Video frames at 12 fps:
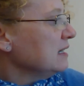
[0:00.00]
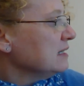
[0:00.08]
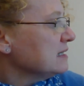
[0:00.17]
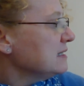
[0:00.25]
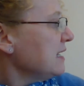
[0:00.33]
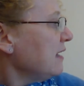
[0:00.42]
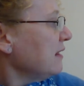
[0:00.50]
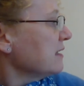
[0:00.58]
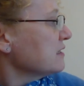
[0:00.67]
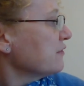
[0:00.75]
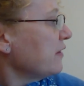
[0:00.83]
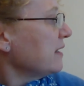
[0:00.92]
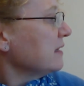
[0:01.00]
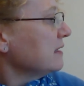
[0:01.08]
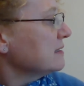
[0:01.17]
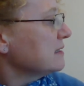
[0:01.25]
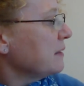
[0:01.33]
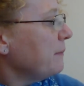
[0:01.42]
to tell his
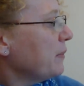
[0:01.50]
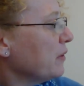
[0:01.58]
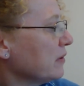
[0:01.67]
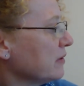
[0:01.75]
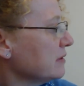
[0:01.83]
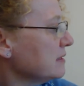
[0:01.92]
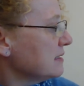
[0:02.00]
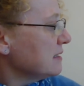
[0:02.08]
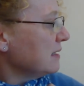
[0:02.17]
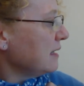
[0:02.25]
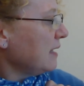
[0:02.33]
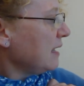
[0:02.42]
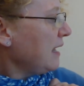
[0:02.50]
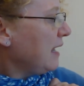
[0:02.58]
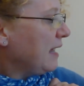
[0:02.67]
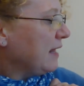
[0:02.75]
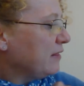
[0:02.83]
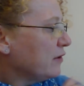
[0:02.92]
friends, the birds,
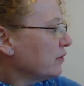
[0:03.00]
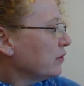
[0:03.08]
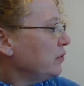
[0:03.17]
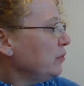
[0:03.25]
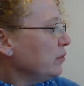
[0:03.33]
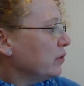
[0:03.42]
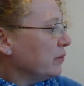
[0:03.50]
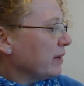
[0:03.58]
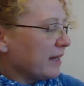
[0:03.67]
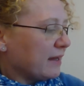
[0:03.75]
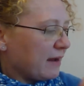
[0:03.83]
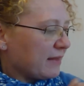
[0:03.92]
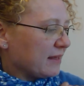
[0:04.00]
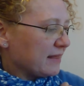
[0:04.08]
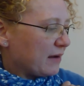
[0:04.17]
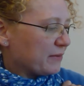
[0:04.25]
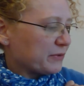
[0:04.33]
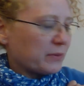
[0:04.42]
and they're cuckooing. I think
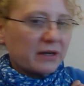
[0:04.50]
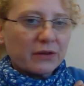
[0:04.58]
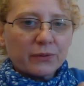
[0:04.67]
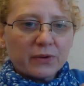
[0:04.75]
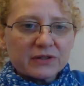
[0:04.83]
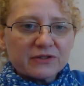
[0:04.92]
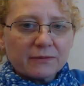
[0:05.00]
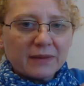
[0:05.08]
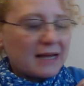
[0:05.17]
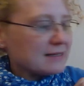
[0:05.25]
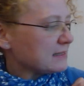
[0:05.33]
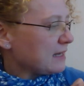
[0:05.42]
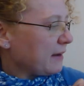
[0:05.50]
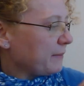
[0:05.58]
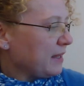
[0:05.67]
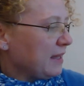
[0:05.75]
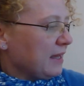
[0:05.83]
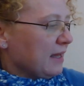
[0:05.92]
that was one of the words from last time.
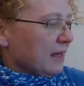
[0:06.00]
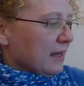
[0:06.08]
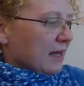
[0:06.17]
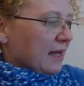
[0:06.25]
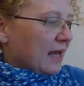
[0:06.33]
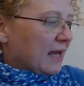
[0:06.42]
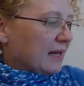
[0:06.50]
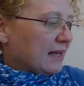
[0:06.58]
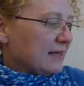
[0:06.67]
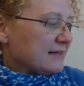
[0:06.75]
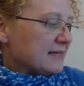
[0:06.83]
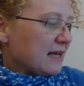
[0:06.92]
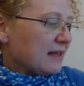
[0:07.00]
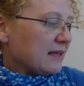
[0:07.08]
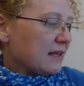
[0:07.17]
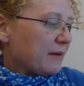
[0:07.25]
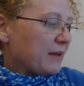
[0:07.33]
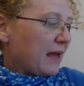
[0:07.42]
And he's telling
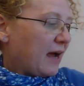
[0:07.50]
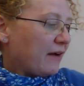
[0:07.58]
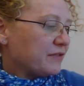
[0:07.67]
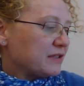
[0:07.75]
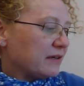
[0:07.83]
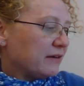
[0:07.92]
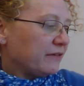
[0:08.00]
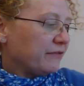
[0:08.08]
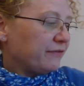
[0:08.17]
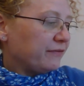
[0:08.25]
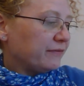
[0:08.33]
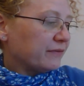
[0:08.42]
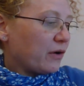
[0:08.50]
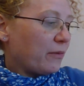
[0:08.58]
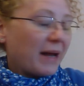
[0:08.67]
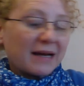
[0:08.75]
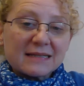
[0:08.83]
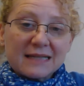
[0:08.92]
them you have to go
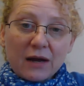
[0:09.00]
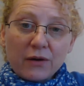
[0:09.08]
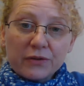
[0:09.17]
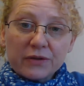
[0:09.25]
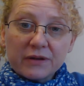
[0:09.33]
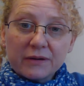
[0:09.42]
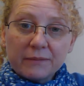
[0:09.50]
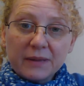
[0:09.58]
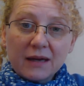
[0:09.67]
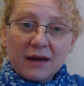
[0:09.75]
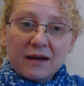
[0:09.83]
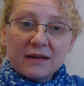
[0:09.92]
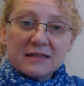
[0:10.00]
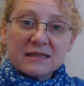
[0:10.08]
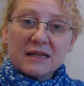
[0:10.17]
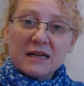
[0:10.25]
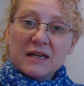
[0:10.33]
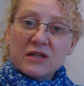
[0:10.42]
back south because
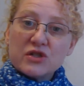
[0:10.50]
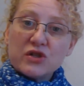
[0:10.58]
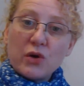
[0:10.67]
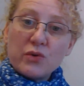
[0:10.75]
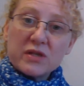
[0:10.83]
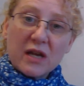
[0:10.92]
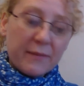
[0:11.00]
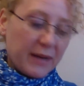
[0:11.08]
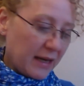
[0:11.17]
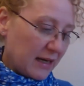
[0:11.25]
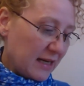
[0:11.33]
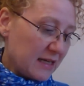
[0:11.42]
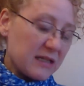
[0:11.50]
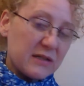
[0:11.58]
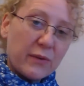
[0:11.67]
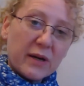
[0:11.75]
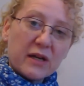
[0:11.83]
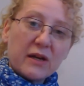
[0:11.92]
snow's coming and he doesn't
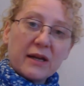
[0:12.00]
want